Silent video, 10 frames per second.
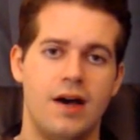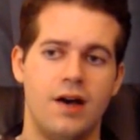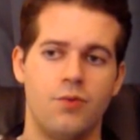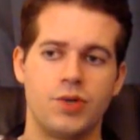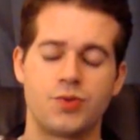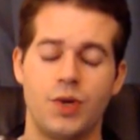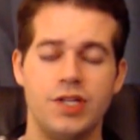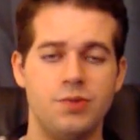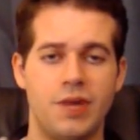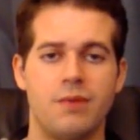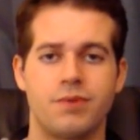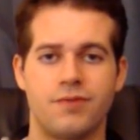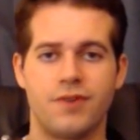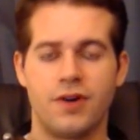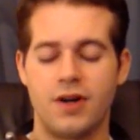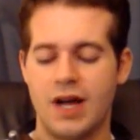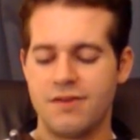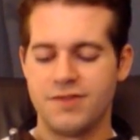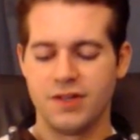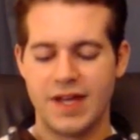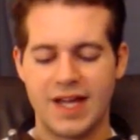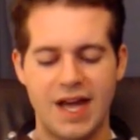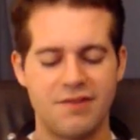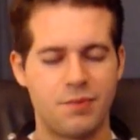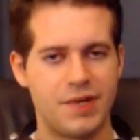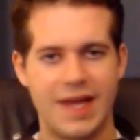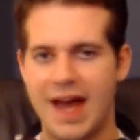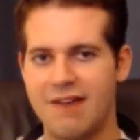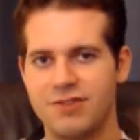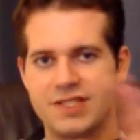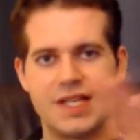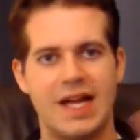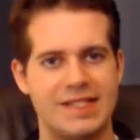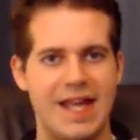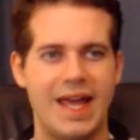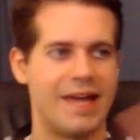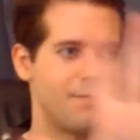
which one you might prefer. I feel like I have a pretty average-sized hand. My